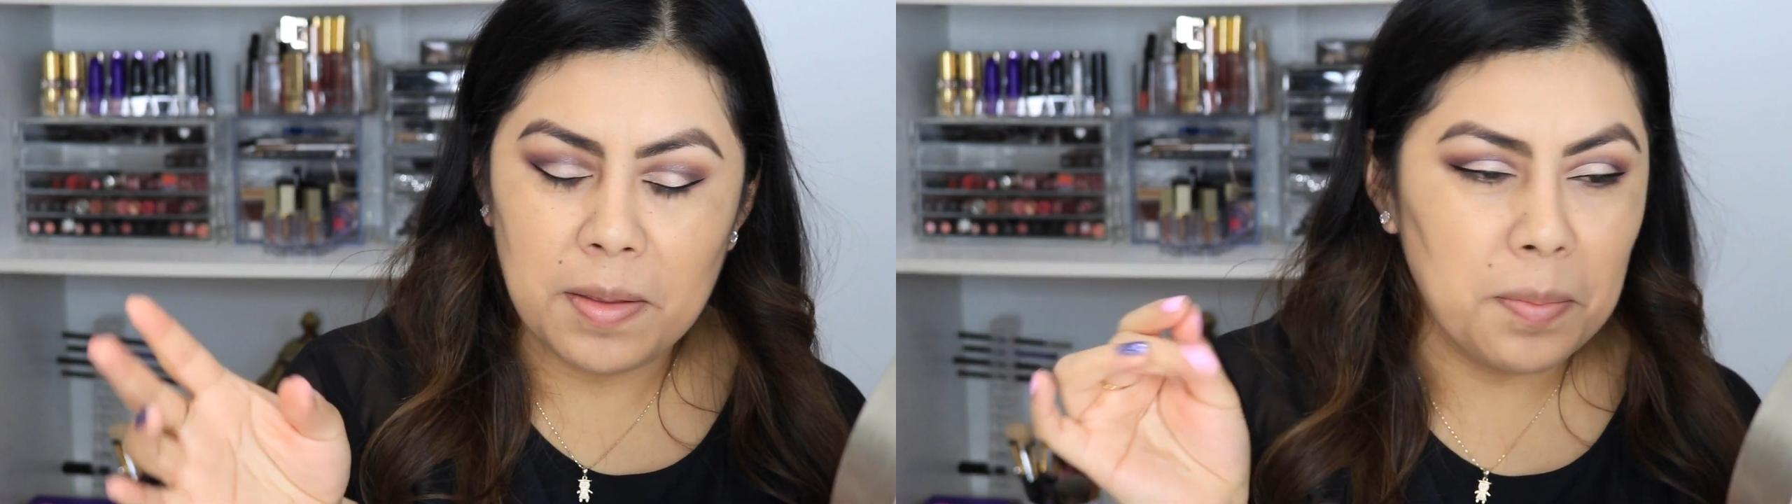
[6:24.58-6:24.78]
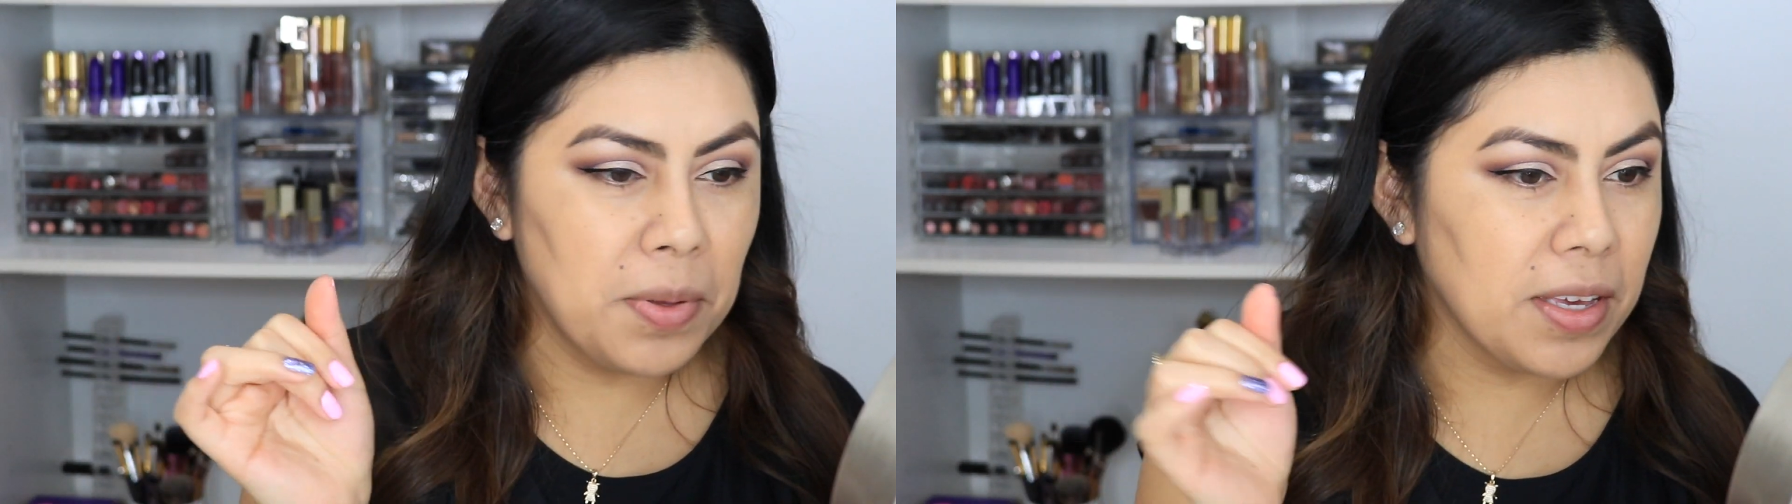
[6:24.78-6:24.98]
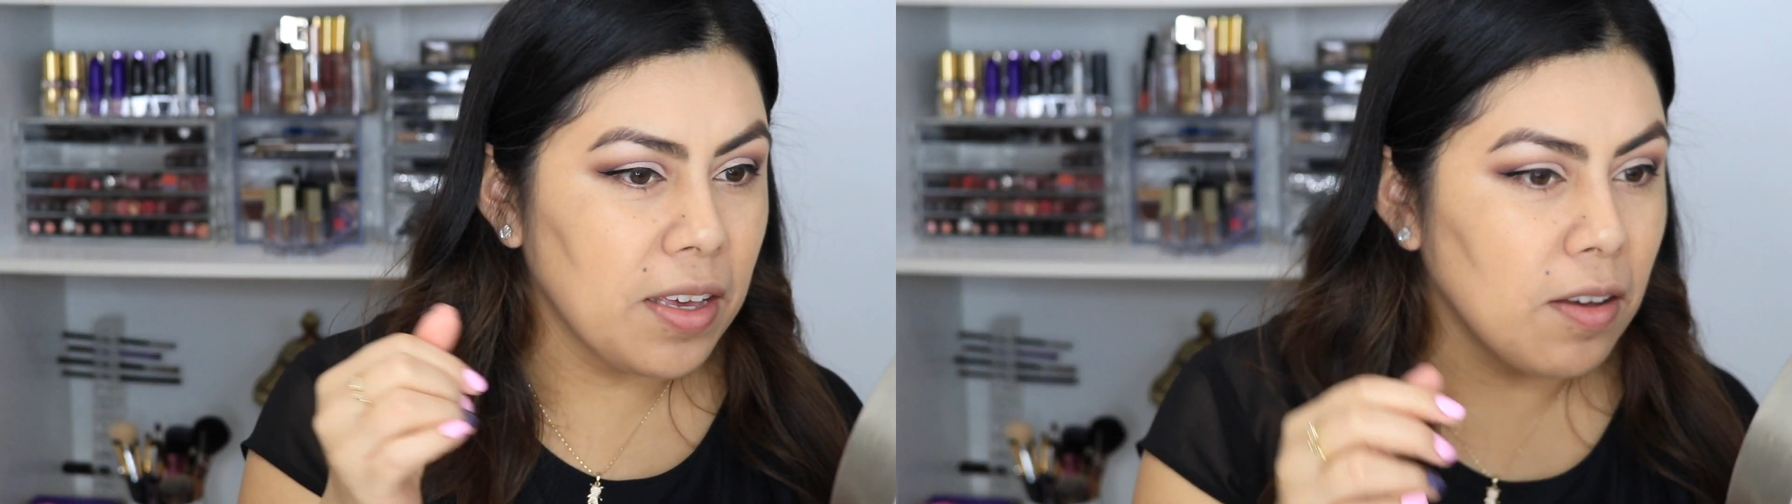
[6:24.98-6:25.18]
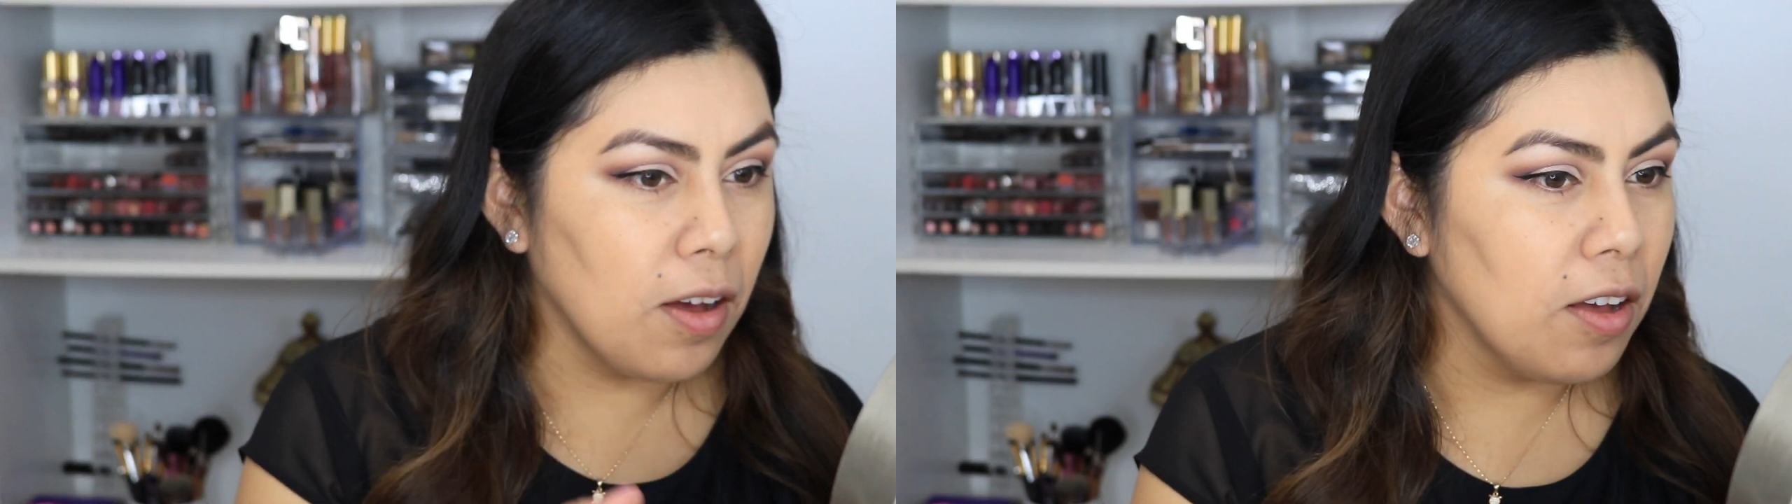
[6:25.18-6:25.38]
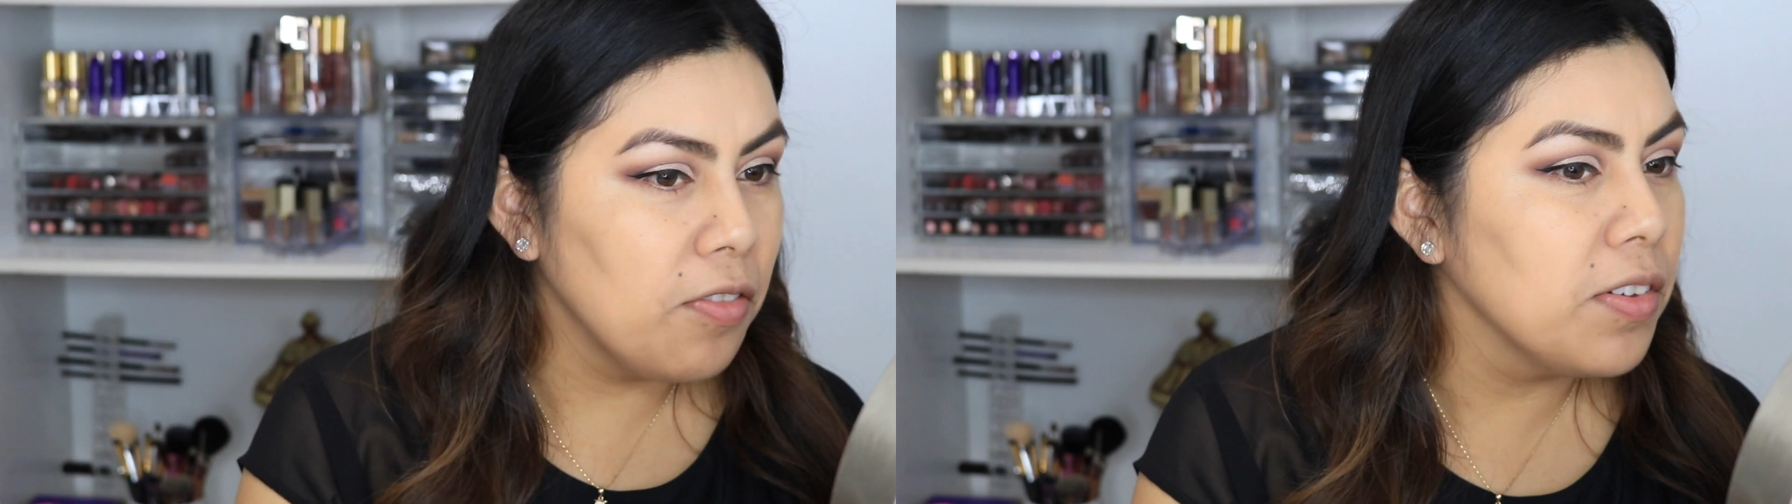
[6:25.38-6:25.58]
picking
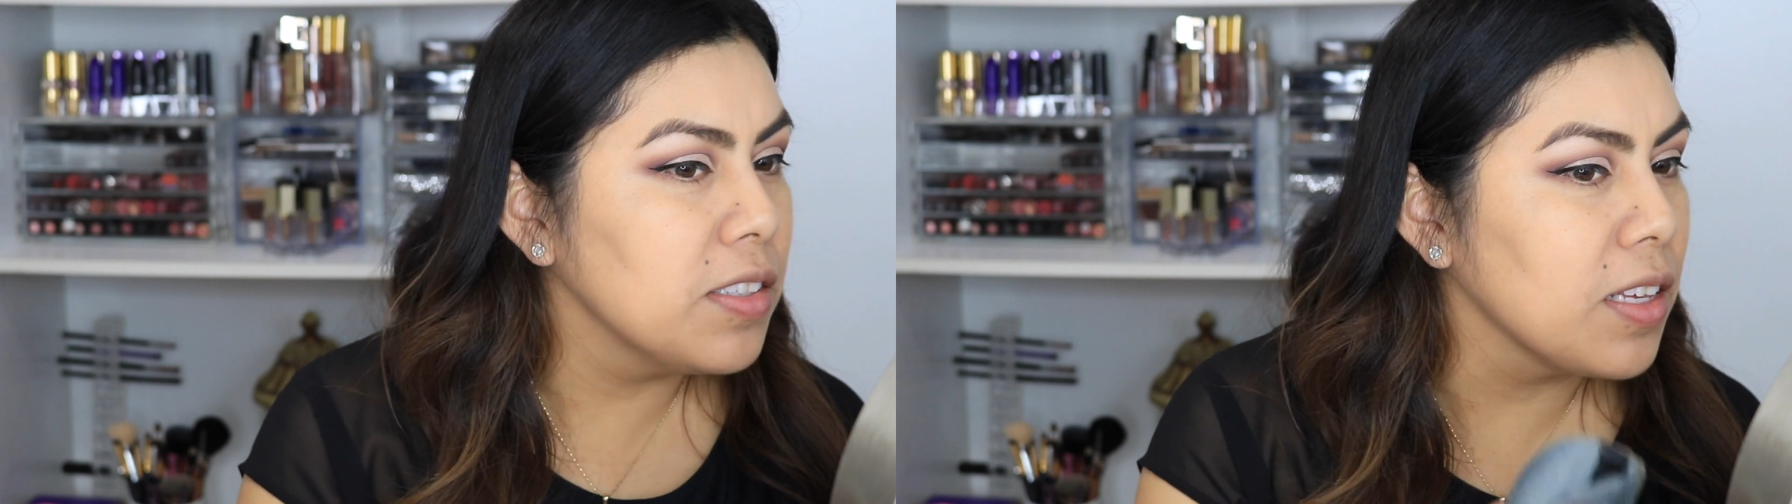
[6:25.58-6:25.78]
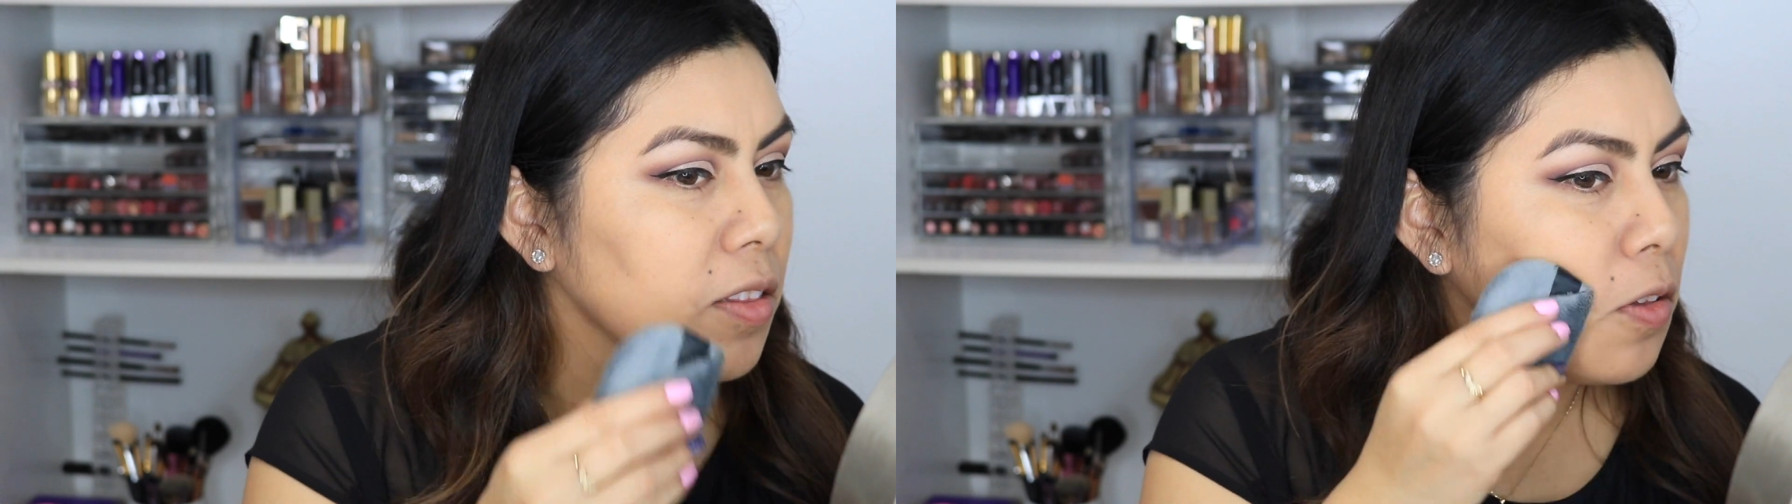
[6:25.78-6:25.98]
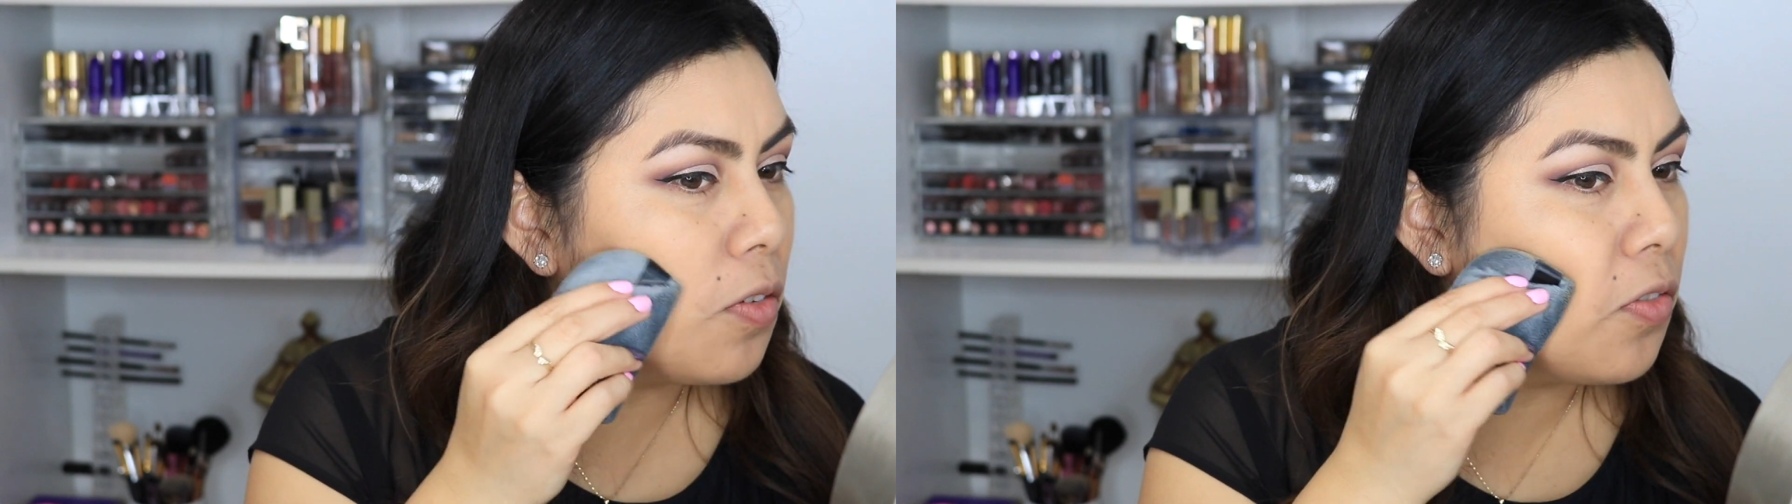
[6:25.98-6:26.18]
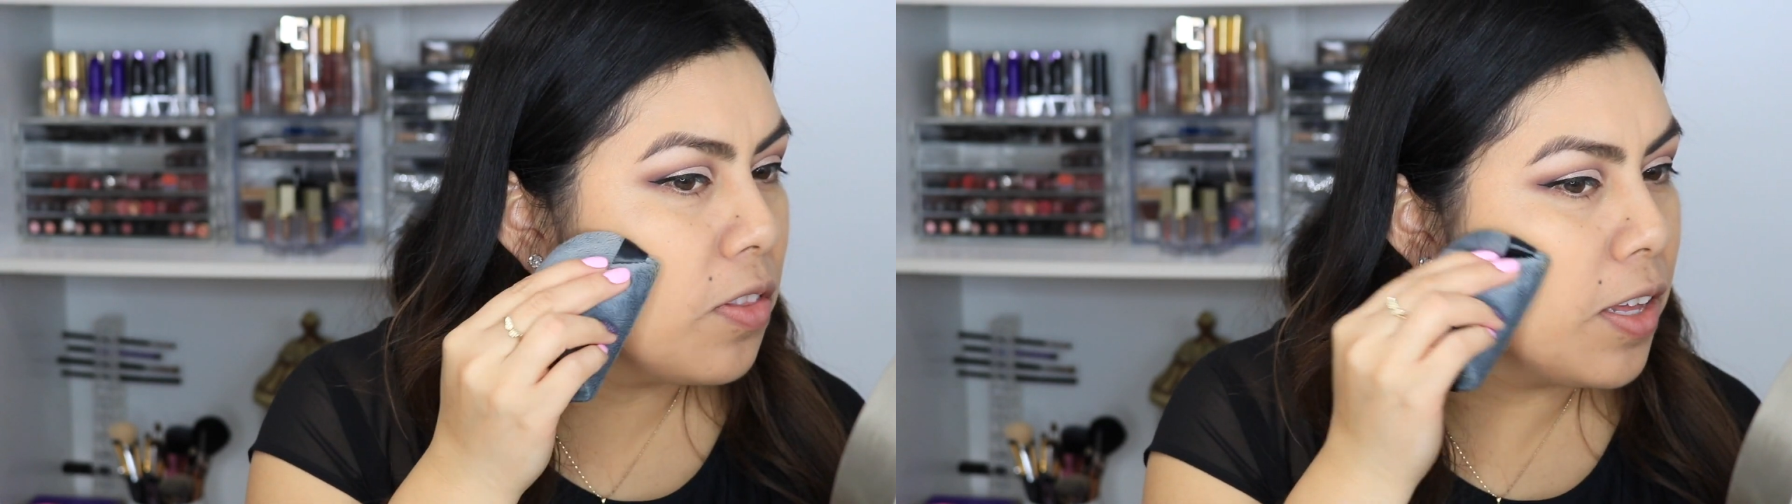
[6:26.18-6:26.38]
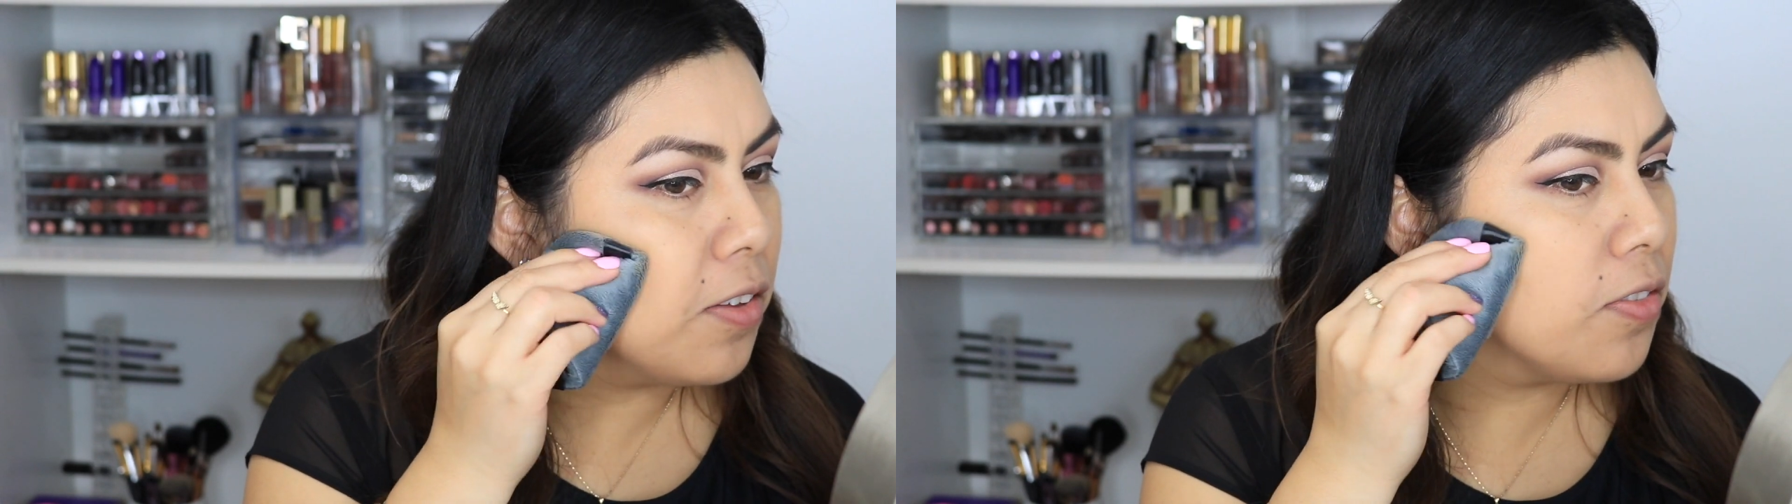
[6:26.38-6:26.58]
off. It's like a little
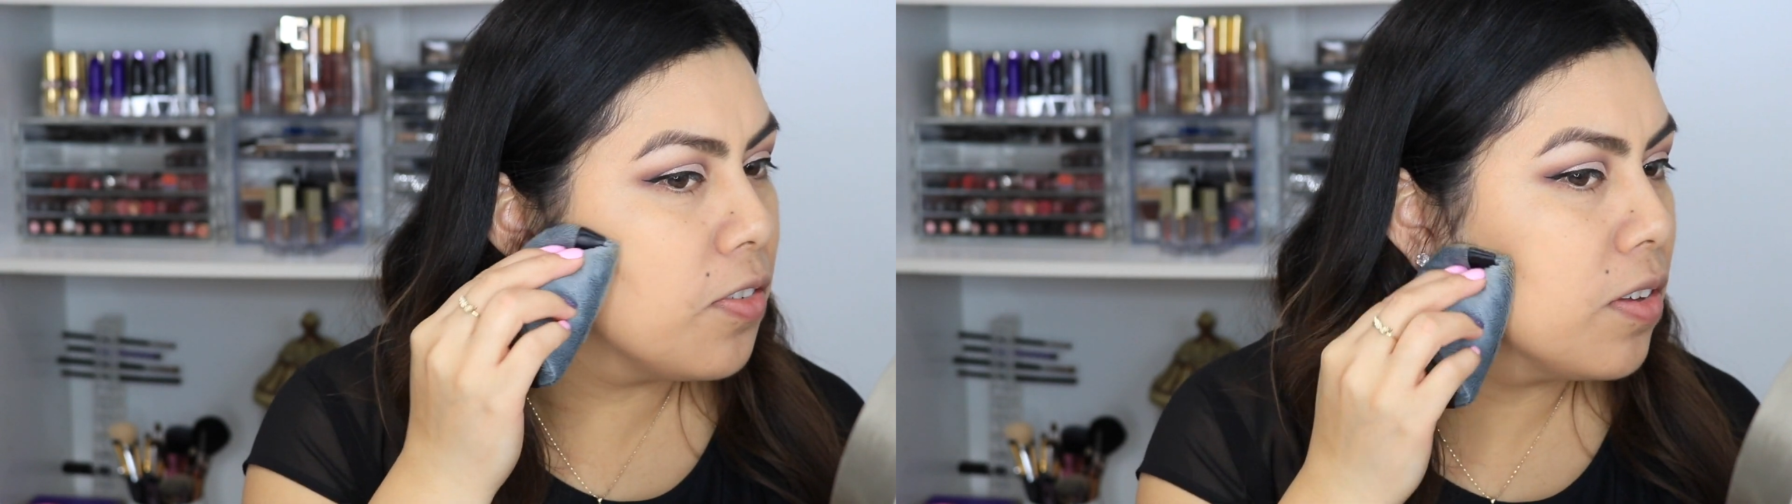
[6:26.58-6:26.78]
fluff.